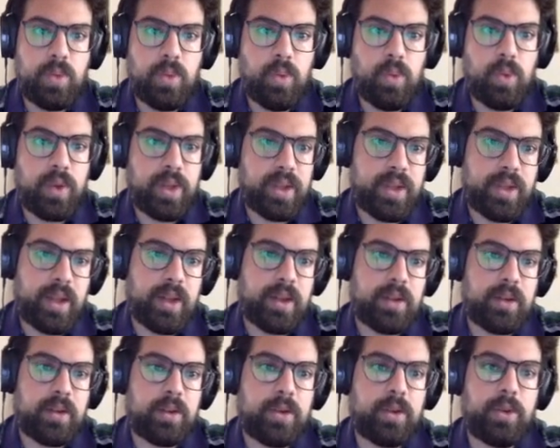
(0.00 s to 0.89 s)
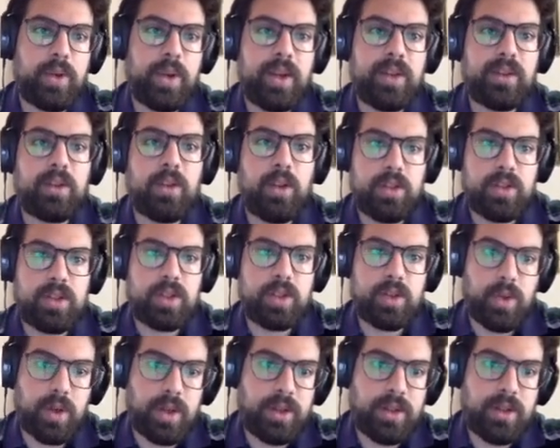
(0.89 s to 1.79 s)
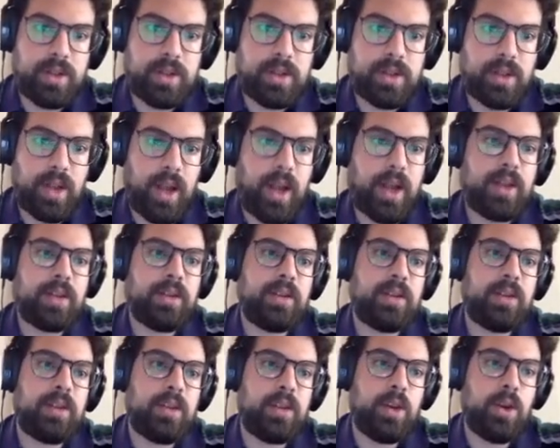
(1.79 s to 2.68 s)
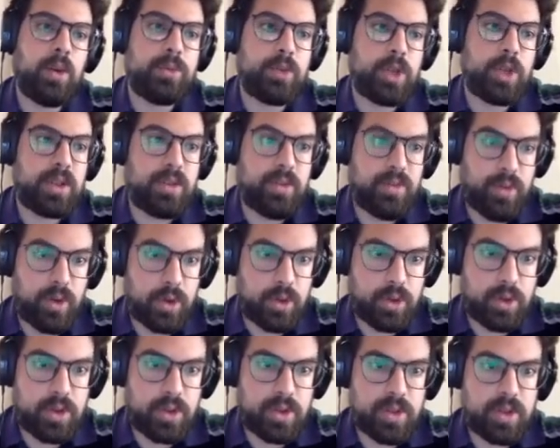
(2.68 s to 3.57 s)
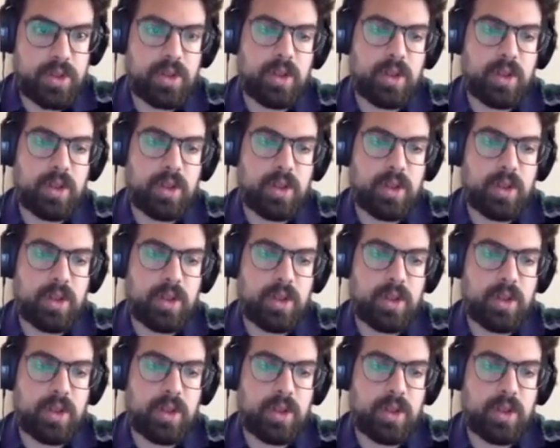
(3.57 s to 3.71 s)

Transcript: We then create constraints and the objective functions.